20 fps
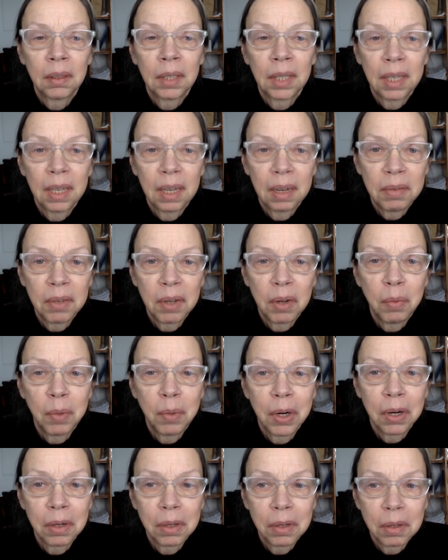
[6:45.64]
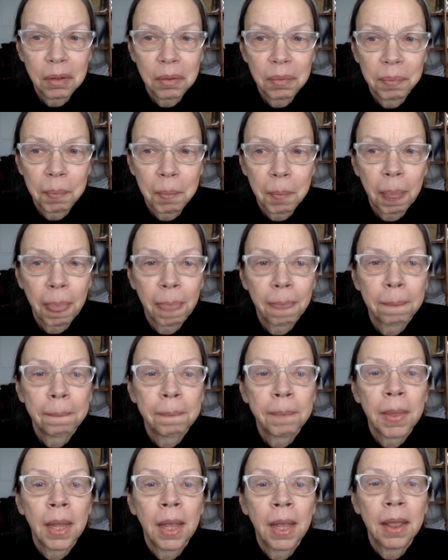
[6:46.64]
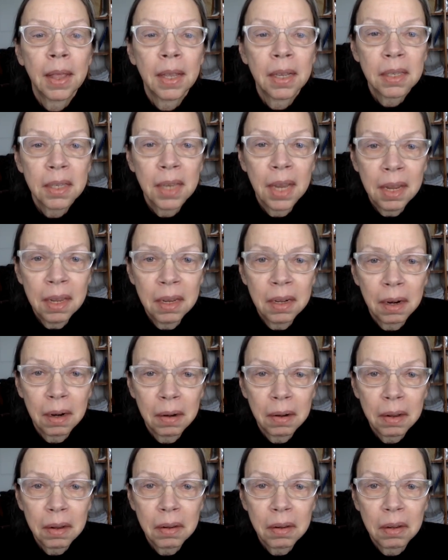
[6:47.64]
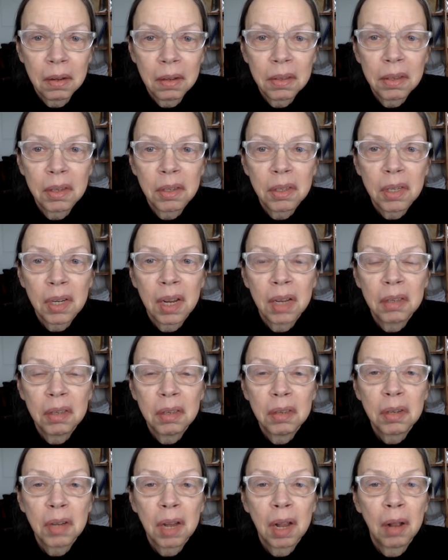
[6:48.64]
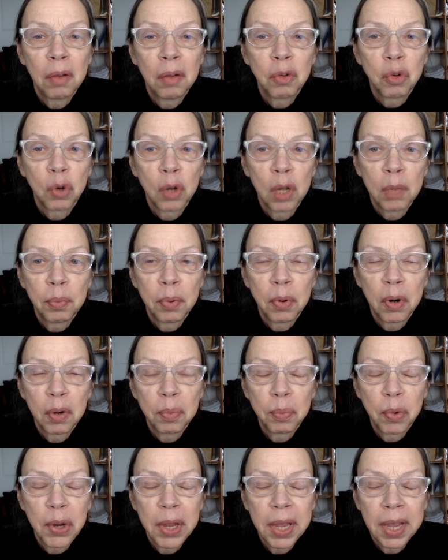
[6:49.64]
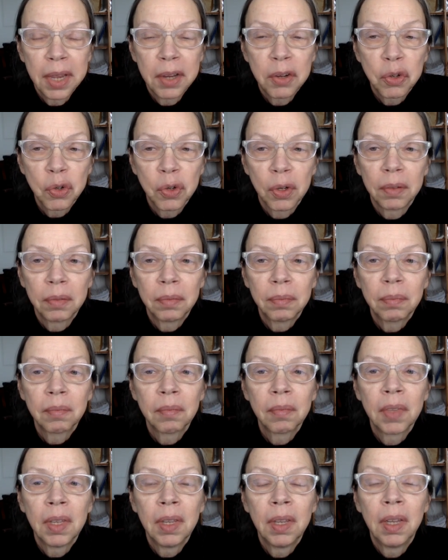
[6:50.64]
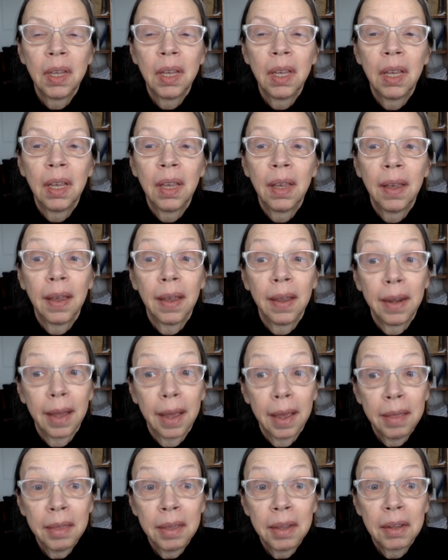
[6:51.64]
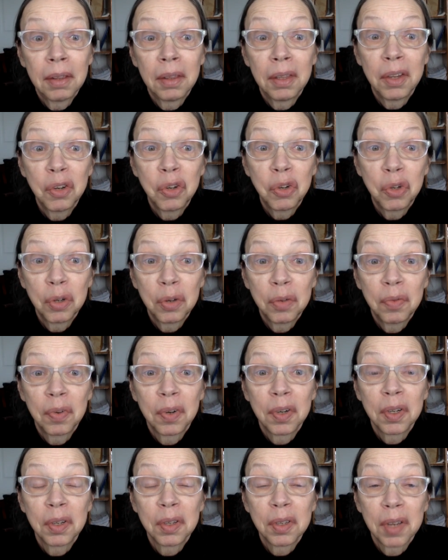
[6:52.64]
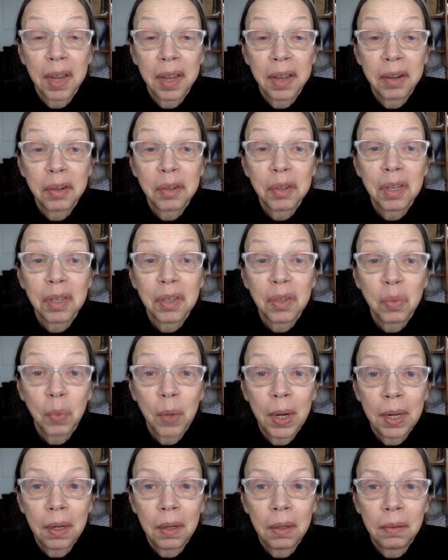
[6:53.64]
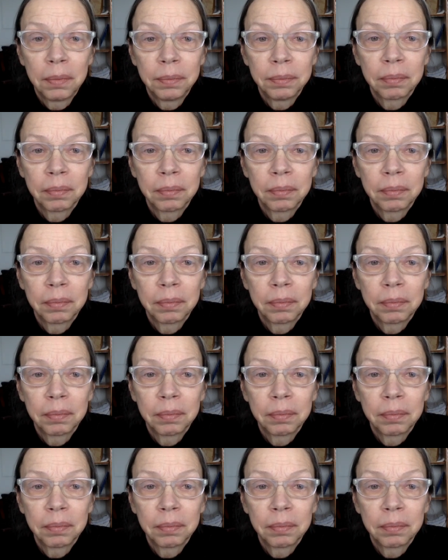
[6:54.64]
I have no words. The second article discusses cultural appropriation, an ethical issue for designers as well.